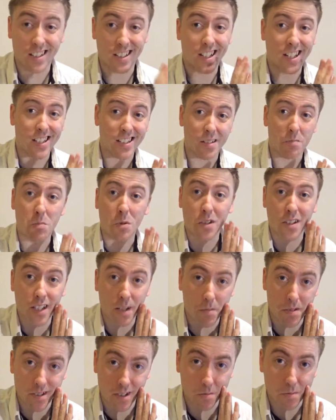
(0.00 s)
they kind of did more
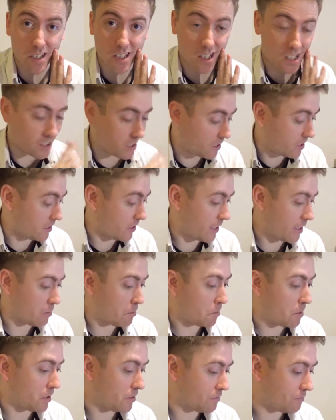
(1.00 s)
damage on me than I did on them,
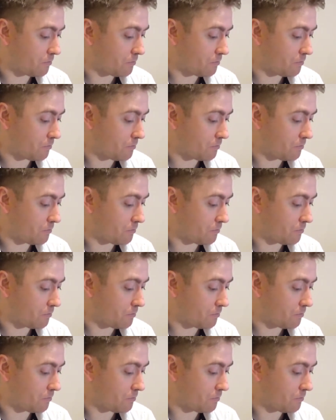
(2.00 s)
but